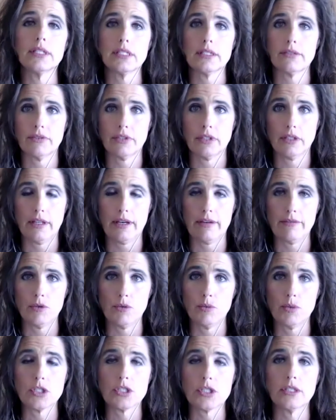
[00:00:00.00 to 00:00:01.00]
different level,
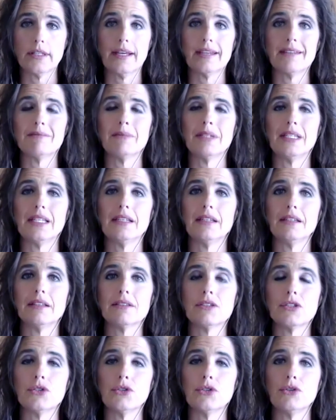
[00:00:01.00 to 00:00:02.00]
which led me
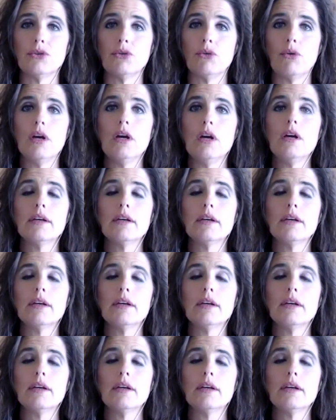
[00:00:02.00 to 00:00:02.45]
to